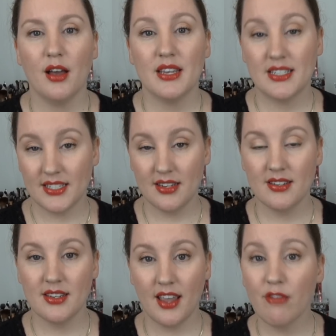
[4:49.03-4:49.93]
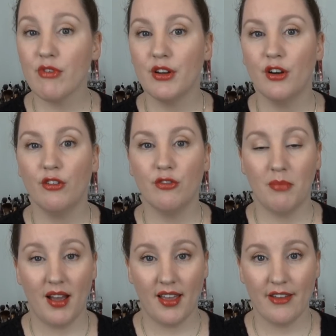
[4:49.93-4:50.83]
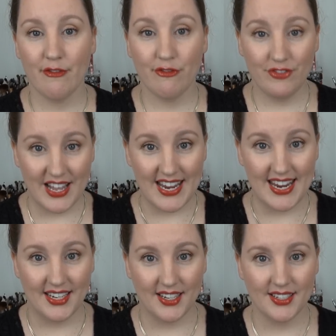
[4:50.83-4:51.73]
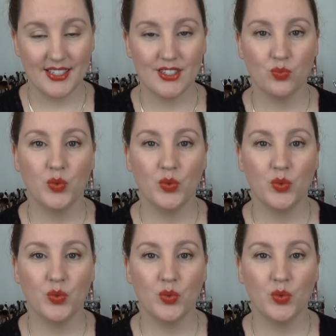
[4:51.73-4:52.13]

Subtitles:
It did get rid of my flakiness,